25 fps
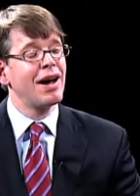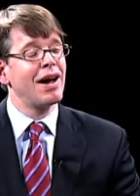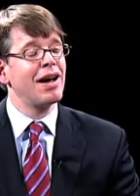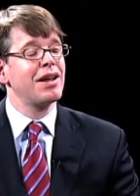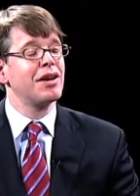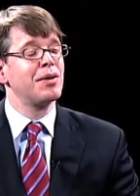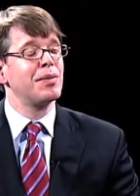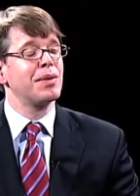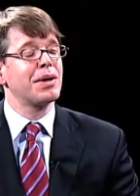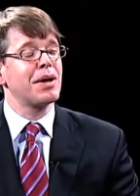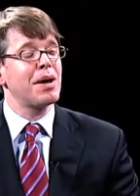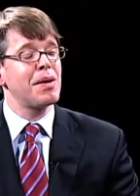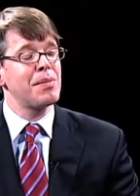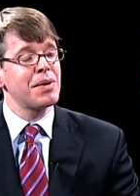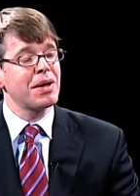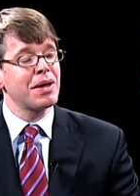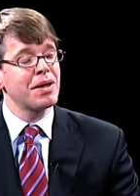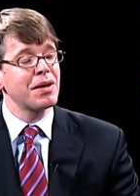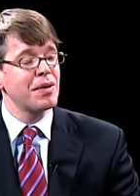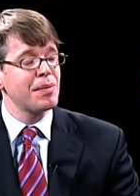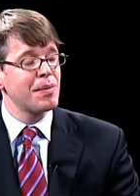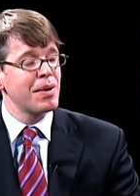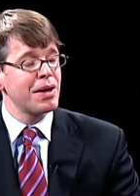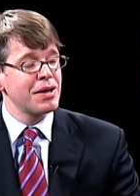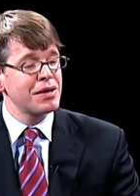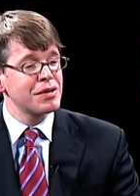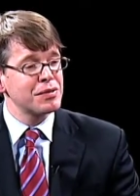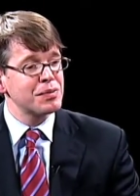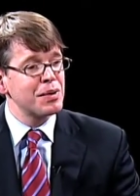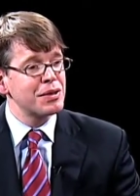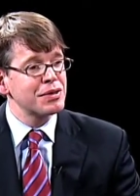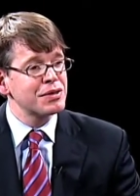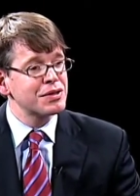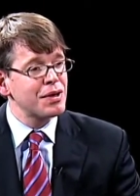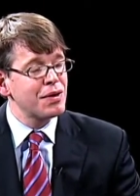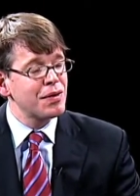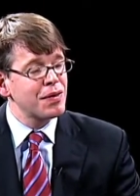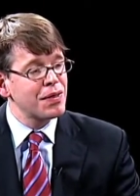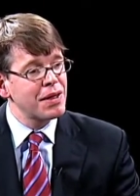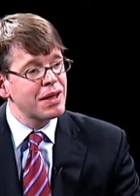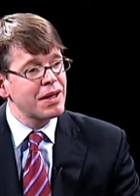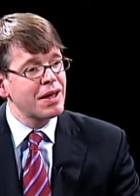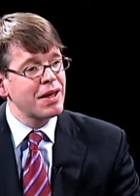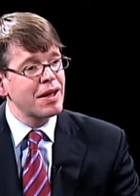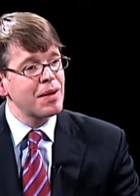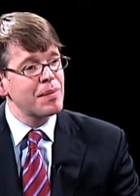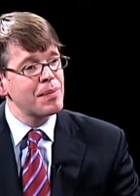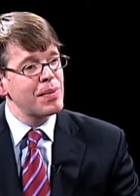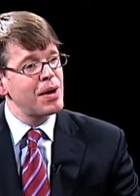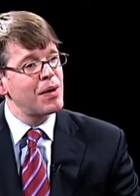It'll be coming, and you might as well start
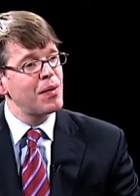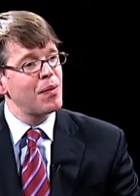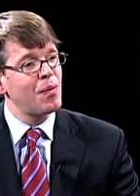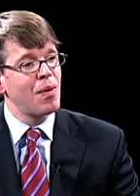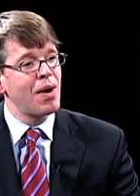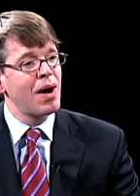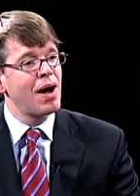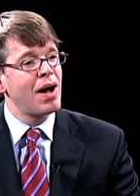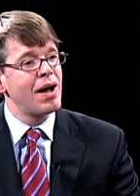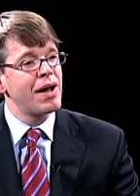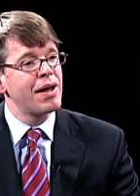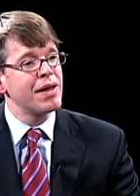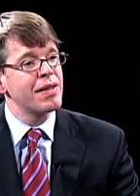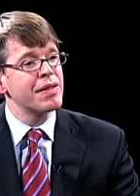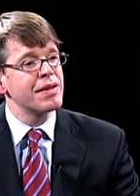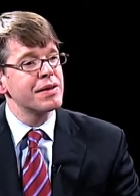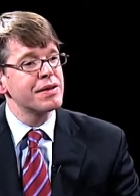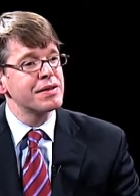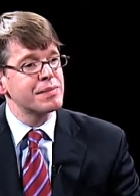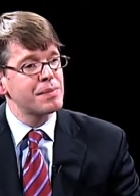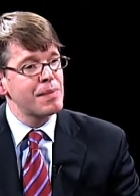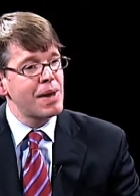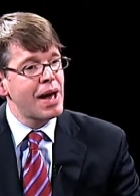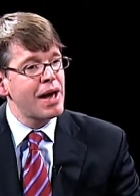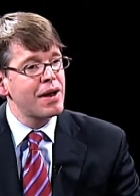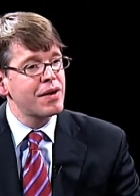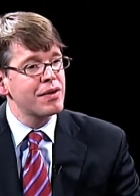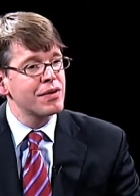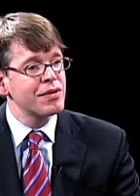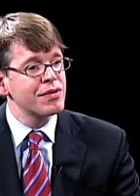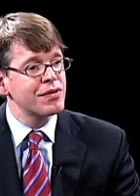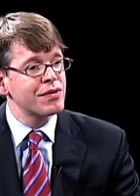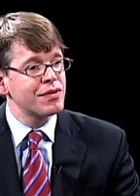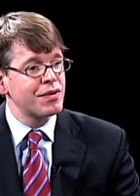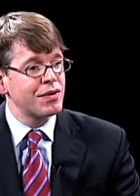thinking about why this matters